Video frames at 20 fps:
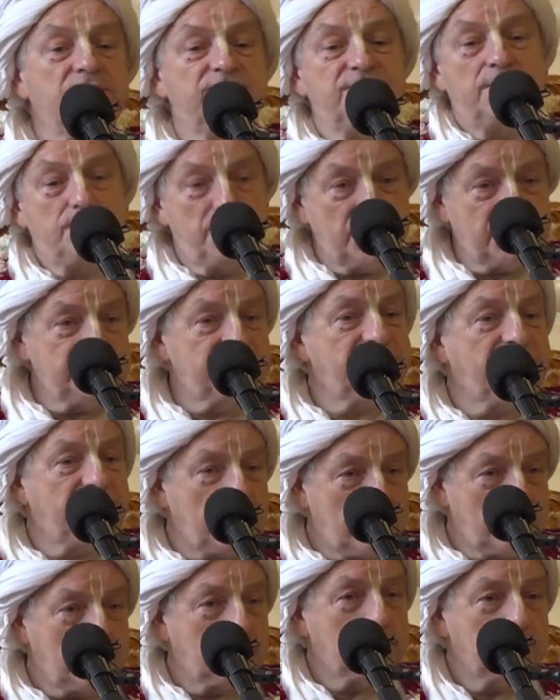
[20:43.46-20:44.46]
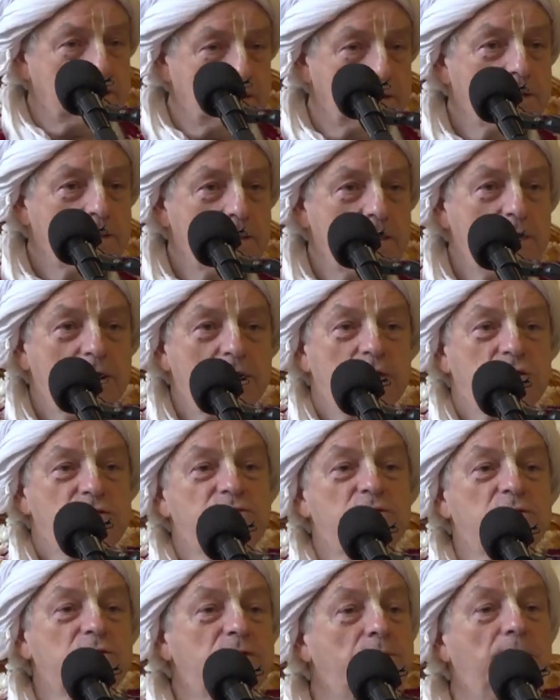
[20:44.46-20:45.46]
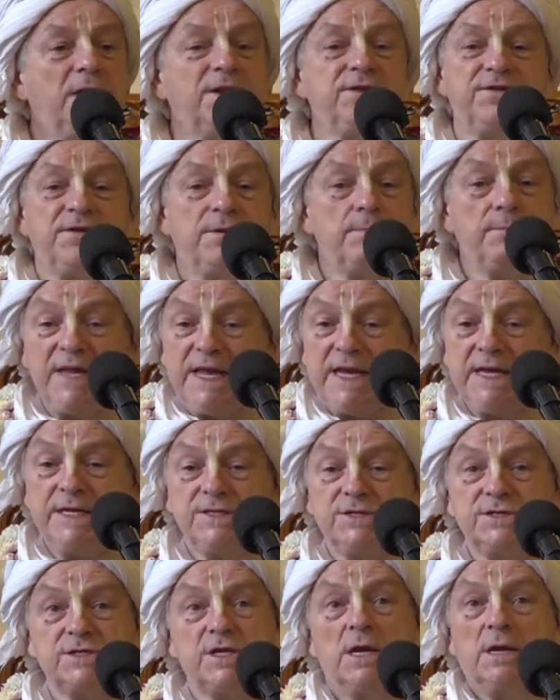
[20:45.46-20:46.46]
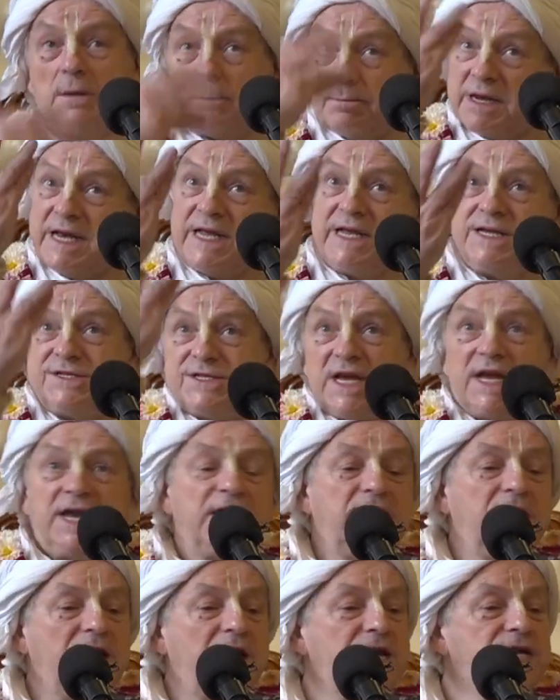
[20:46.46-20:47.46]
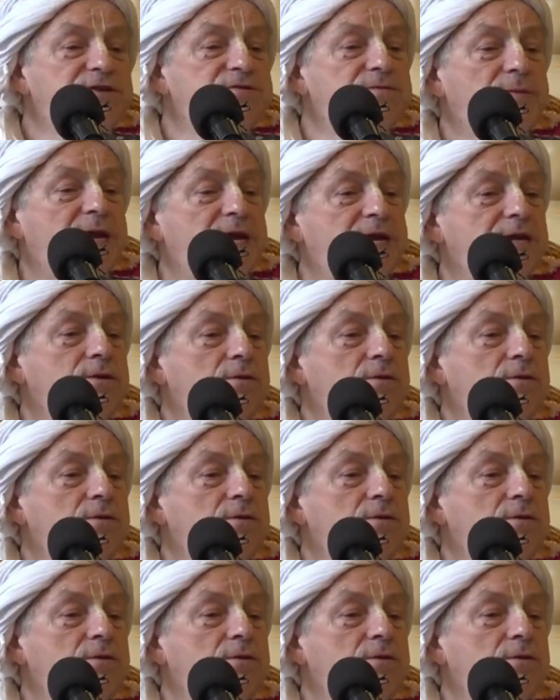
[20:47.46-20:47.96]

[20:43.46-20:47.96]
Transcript: of the mantra. So the mantra means, please engage me in